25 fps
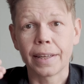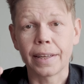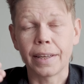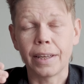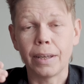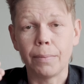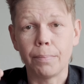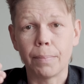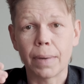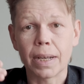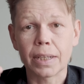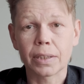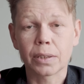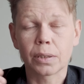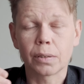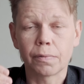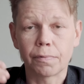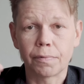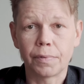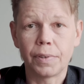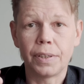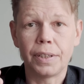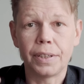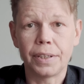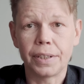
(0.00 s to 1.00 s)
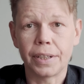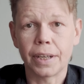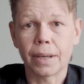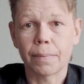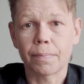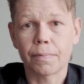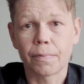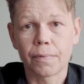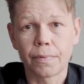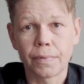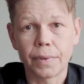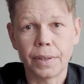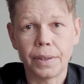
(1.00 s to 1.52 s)
a massive
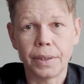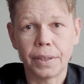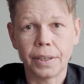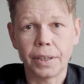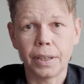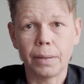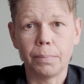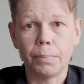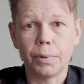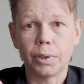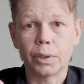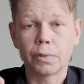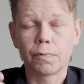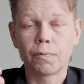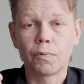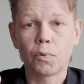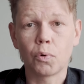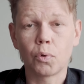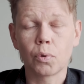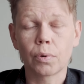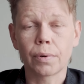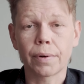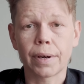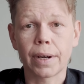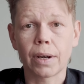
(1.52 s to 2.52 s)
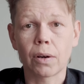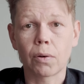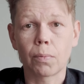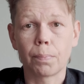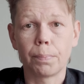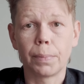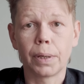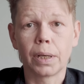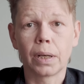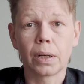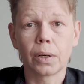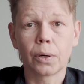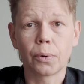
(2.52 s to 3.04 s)
depth in the image, foreground,
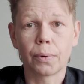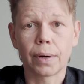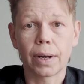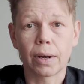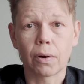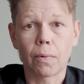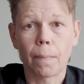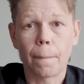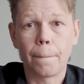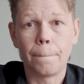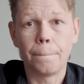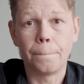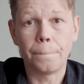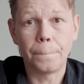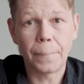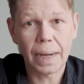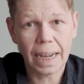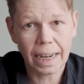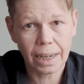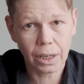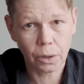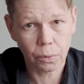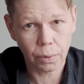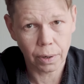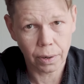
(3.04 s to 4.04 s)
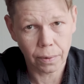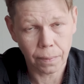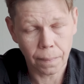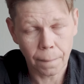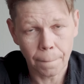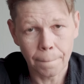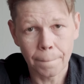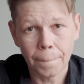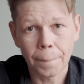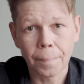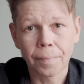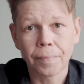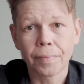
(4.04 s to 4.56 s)
middle ground, background.
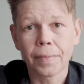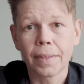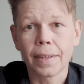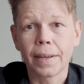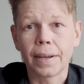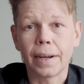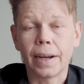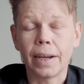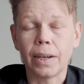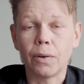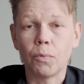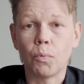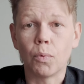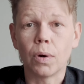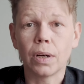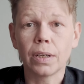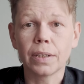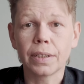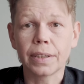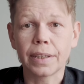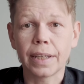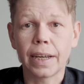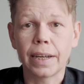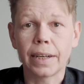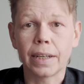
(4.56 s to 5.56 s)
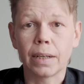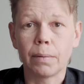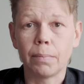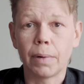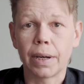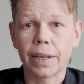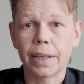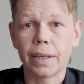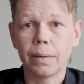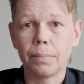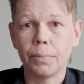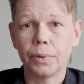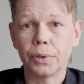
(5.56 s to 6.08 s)
I want that in my
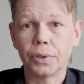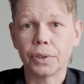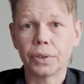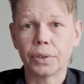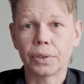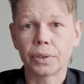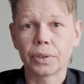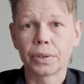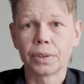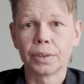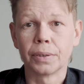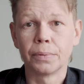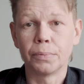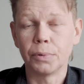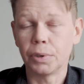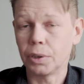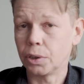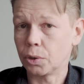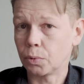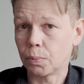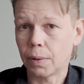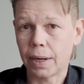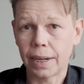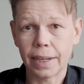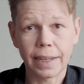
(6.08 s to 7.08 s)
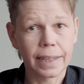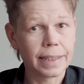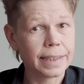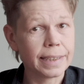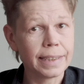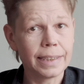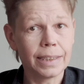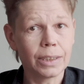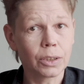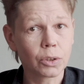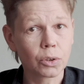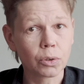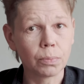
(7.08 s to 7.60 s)
images, which is why I
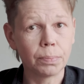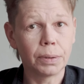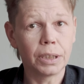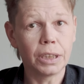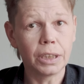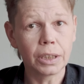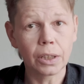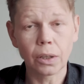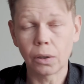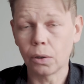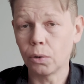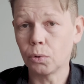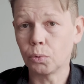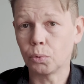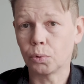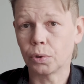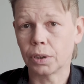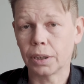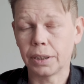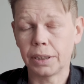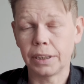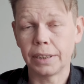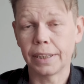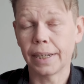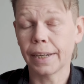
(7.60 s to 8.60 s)
need to be close. I need